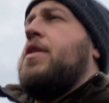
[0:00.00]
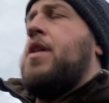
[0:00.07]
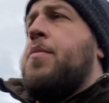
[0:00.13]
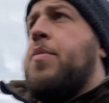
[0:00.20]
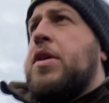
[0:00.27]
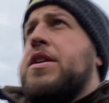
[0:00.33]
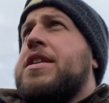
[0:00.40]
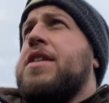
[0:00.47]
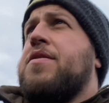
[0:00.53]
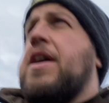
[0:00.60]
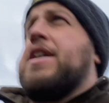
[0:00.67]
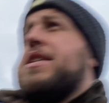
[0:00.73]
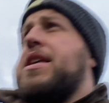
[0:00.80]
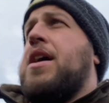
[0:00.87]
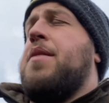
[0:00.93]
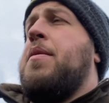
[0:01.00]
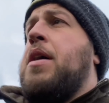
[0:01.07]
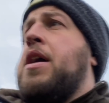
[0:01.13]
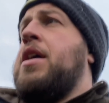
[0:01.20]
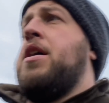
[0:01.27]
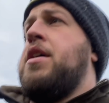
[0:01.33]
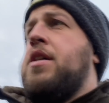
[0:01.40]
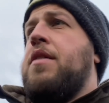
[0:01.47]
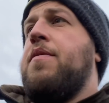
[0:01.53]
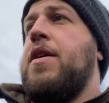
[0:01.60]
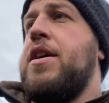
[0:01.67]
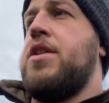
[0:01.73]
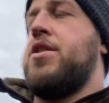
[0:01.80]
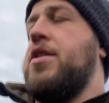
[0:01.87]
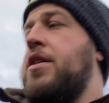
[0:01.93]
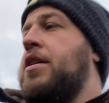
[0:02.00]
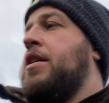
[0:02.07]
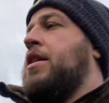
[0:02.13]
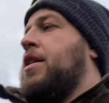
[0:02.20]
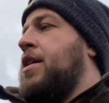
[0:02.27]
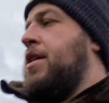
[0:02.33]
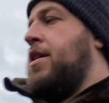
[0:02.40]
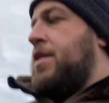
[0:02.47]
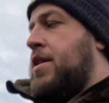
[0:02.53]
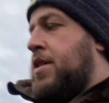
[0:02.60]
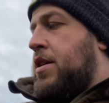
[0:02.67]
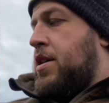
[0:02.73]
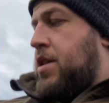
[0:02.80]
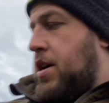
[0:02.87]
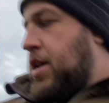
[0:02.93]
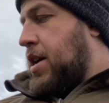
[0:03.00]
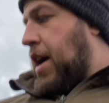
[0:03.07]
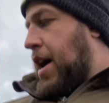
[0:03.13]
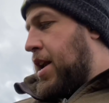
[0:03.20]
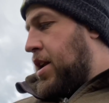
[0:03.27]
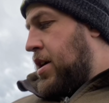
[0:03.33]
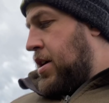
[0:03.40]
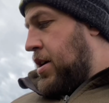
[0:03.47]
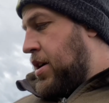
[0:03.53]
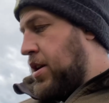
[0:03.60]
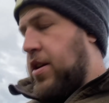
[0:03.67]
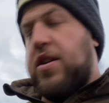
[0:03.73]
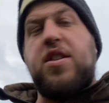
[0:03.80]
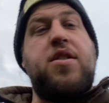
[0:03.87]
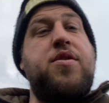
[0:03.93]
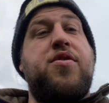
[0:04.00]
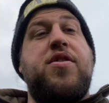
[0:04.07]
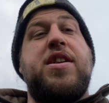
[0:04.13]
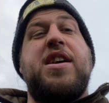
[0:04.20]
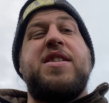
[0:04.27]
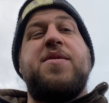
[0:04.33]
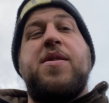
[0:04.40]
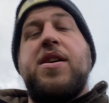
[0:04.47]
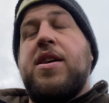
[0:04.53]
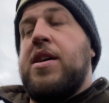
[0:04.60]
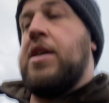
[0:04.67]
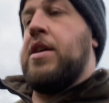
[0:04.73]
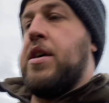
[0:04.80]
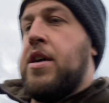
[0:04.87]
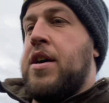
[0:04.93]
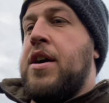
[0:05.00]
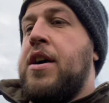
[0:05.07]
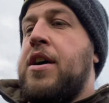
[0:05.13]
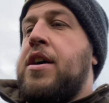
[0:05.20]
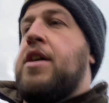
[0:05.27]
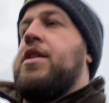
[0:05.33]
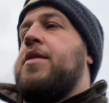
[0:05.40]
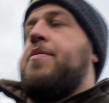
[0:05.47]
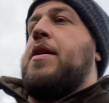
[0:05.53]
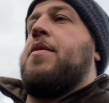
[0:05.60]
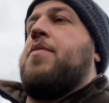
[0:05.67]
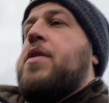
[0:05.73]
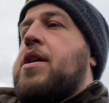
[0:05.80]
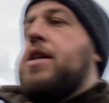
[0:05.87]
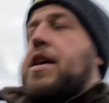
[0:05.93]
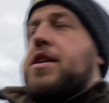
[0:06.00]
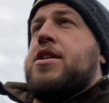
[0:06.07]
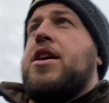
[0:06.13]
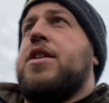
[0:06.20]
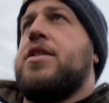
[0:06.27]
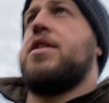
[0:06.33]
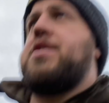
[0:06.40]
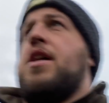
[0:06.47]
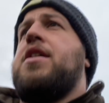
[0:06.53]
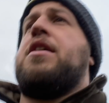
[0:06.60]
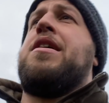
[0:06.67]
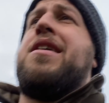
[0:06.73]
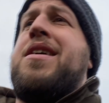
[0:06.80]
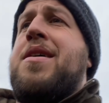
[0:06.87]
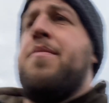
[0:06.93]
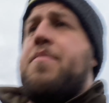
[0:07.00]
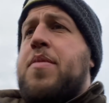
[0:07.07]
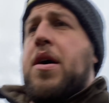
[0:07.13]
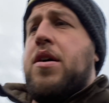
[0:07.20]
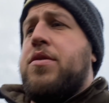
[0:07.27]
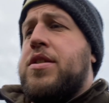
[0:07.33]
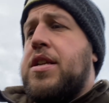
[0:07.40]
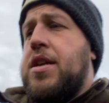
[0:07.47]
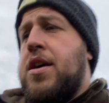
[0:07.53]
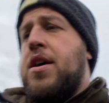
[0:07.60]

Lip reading: But until next time, which again, it's only 2-3 days away, depending when I get a chance to post,